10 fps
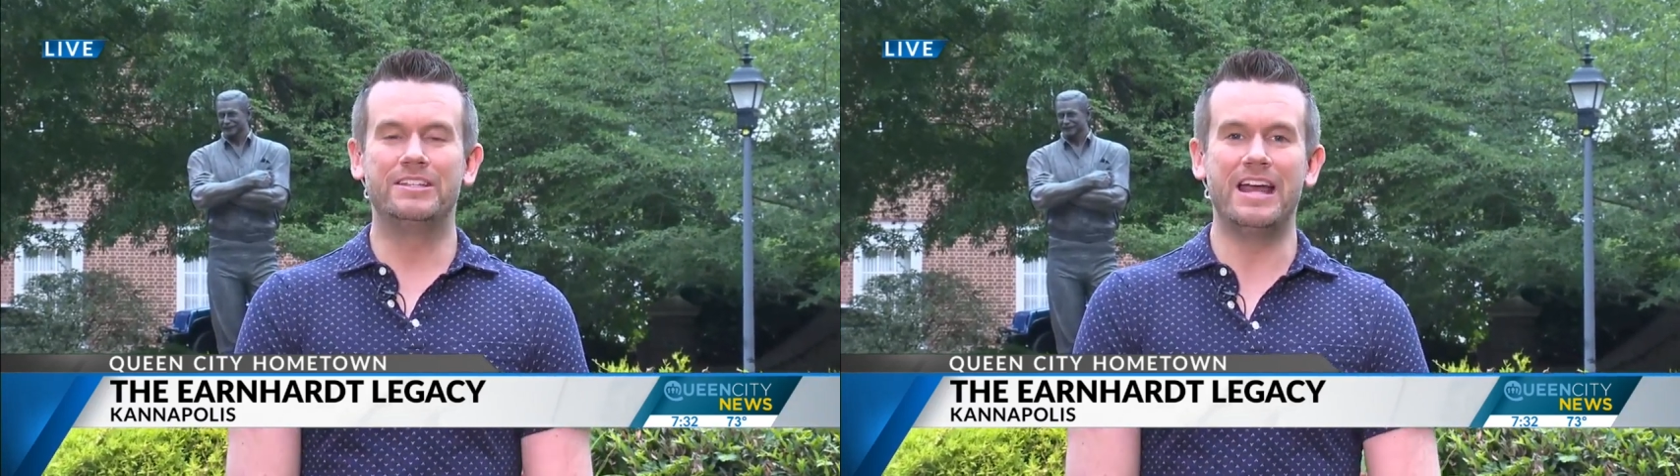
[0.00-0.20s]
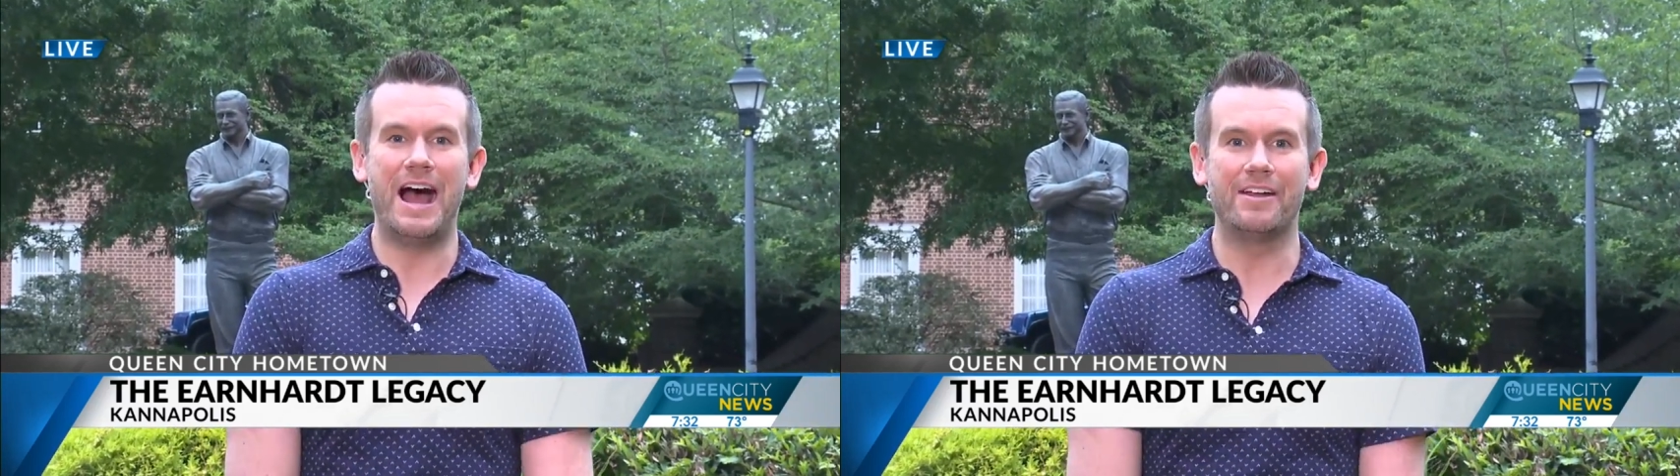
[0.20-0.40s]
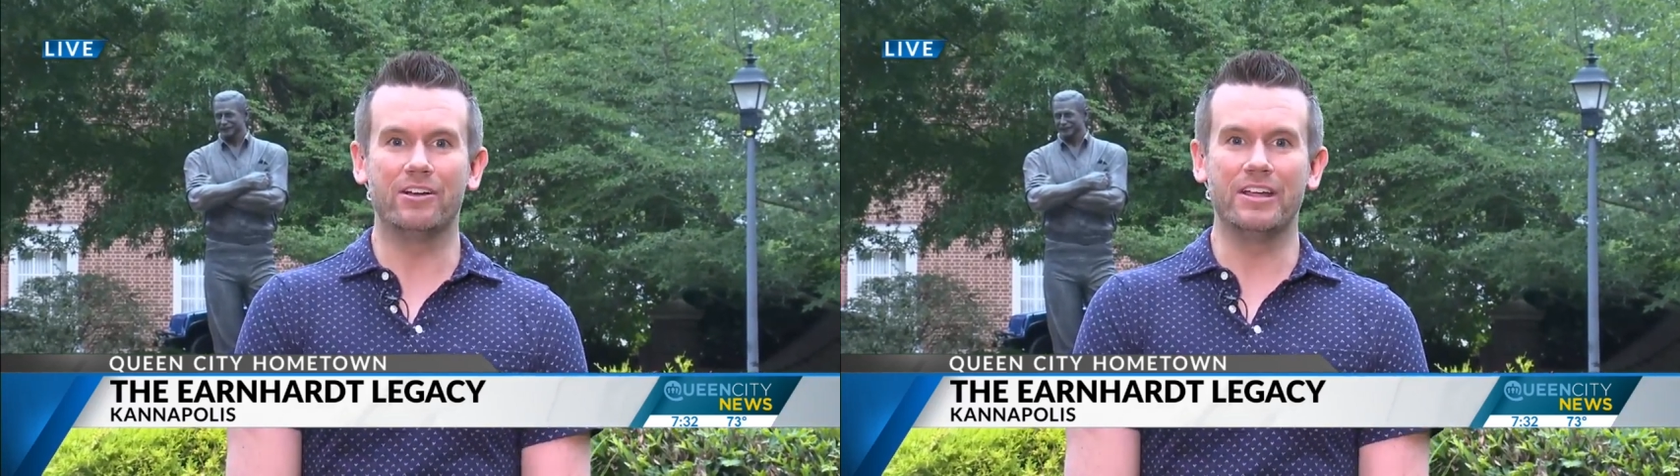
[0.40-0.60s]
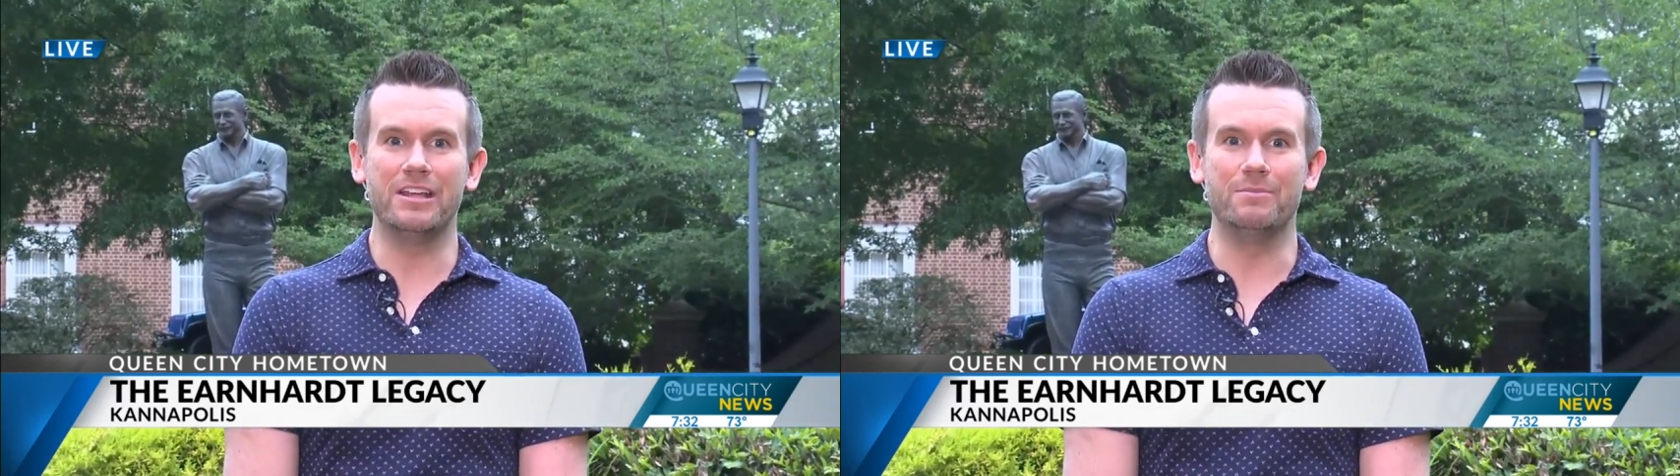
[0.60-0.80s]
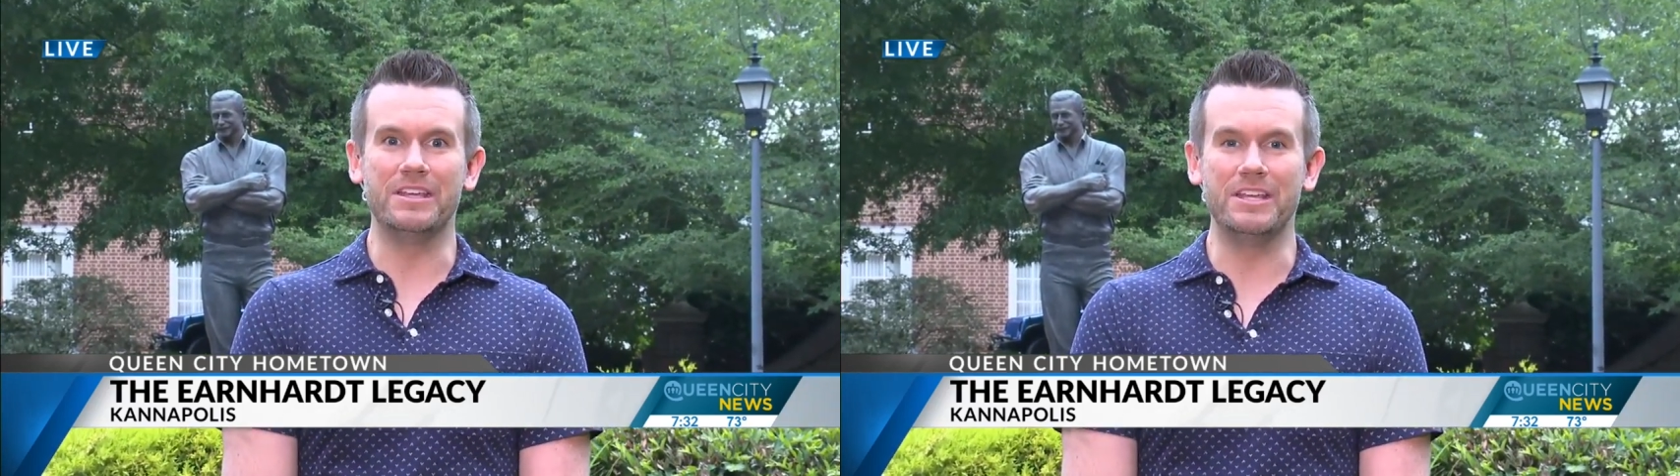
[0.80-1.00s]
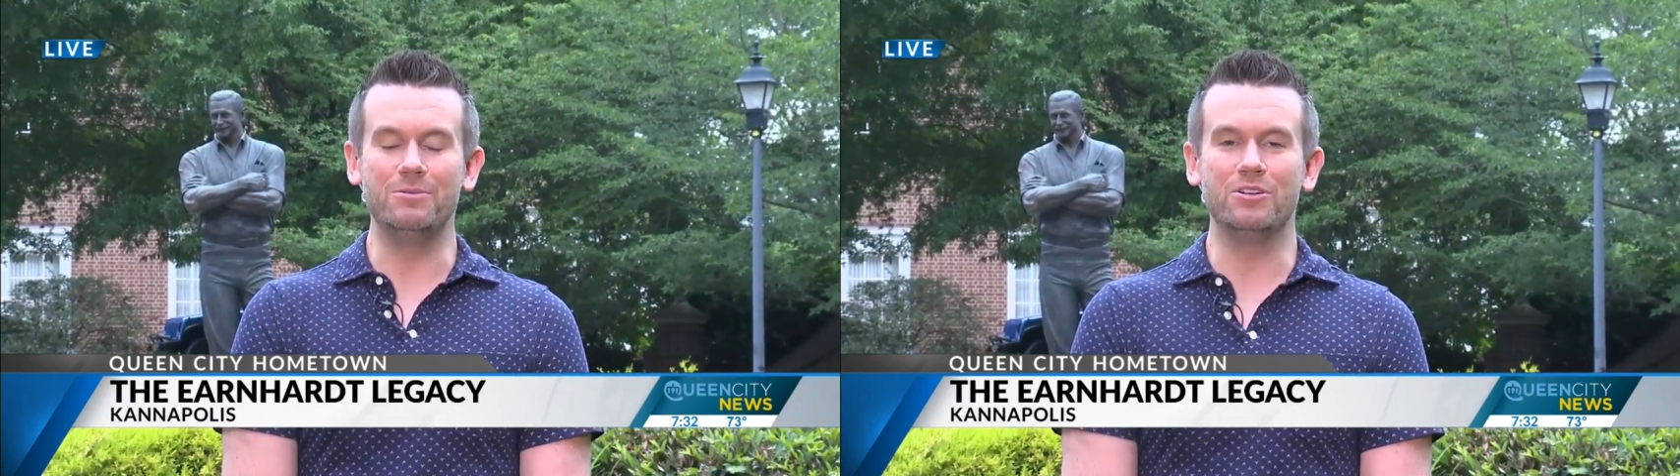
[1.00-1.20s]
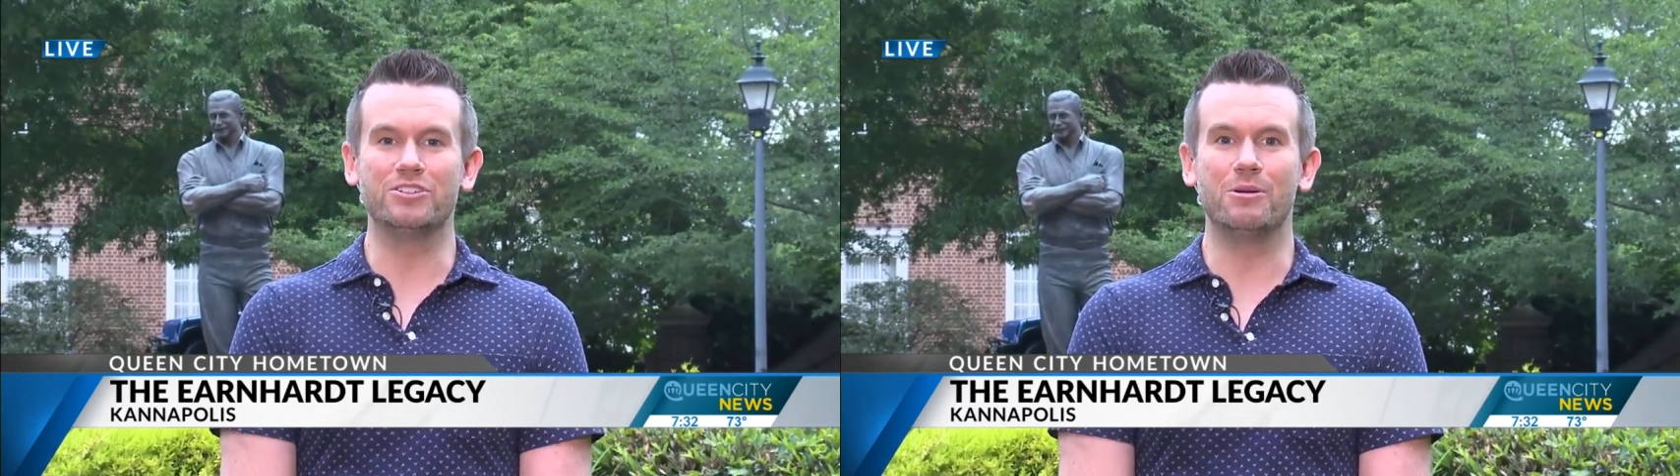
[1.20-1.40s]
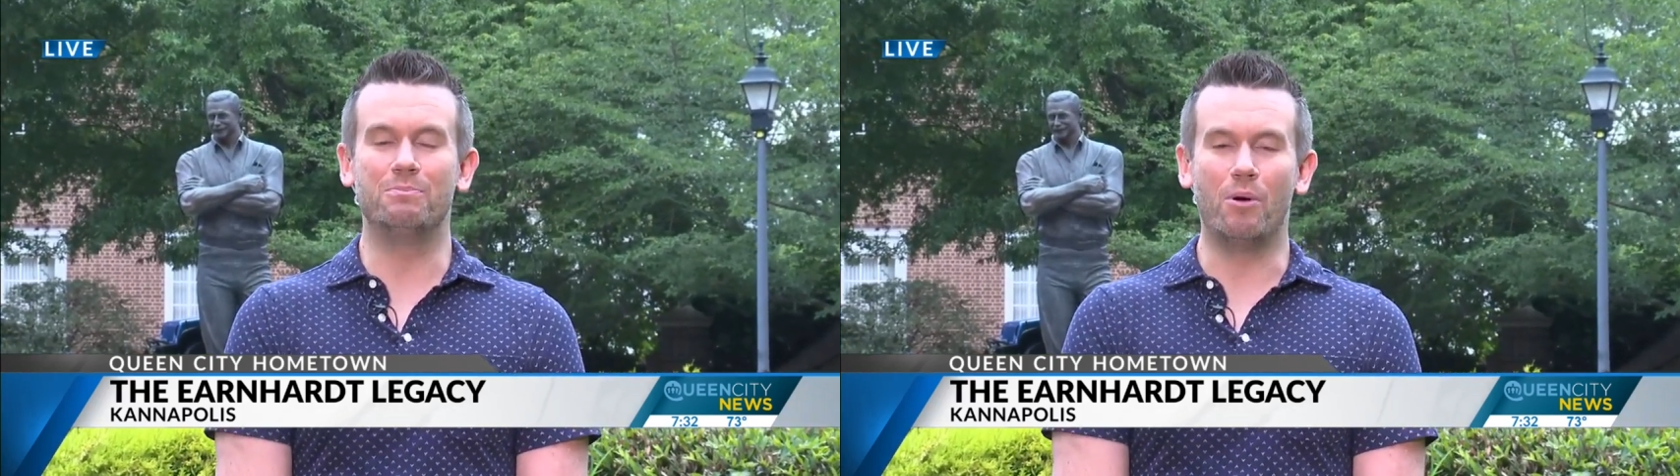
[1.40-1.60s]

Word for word: to honor him. He was